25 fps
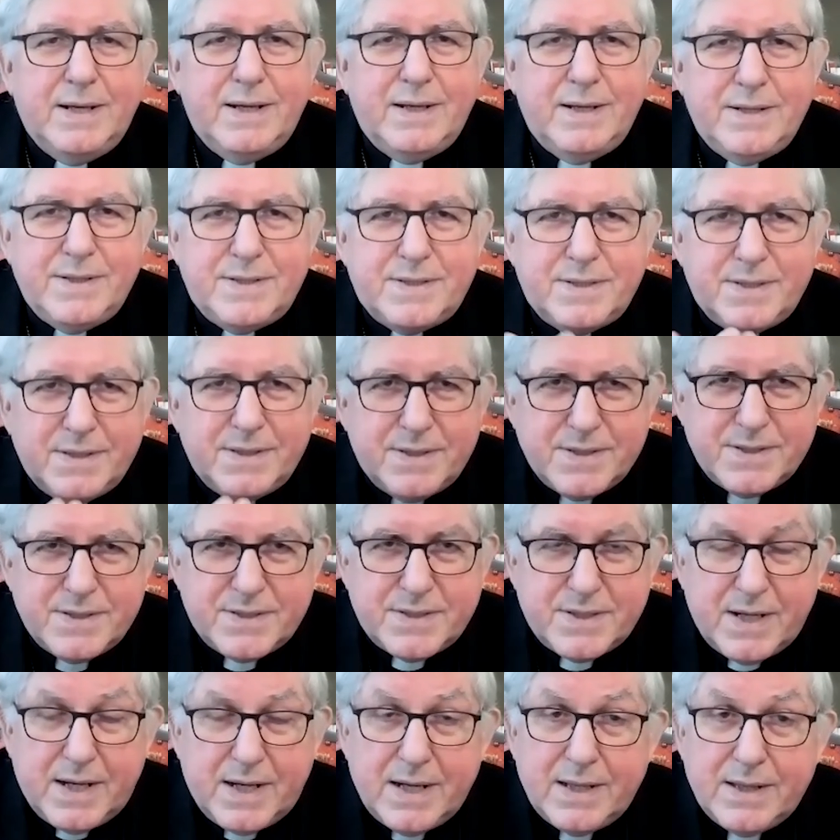It's in the
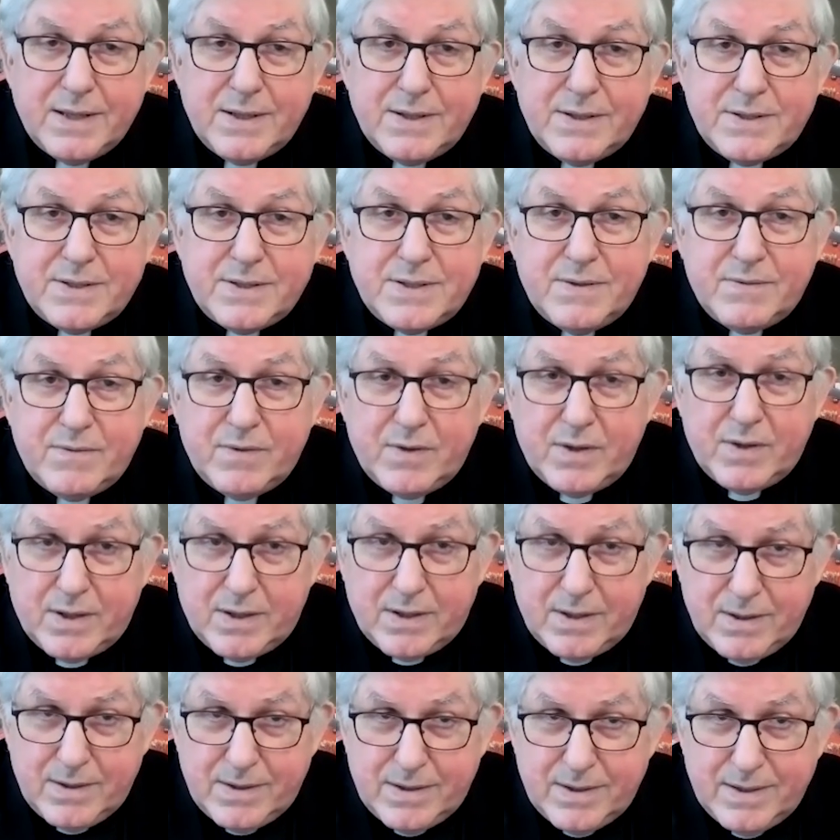silence of the
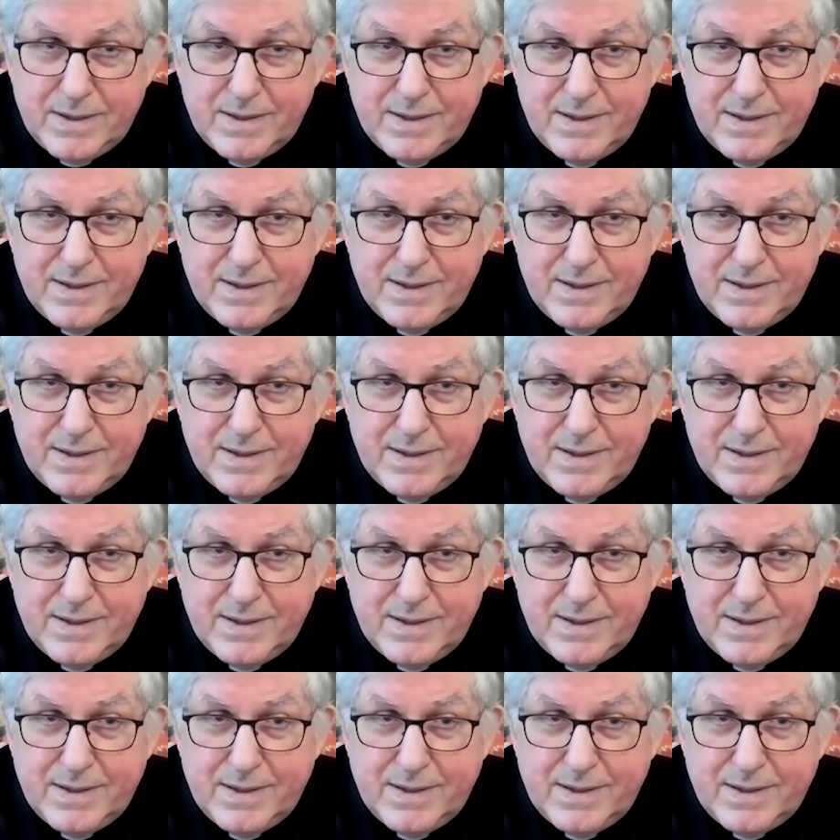heart.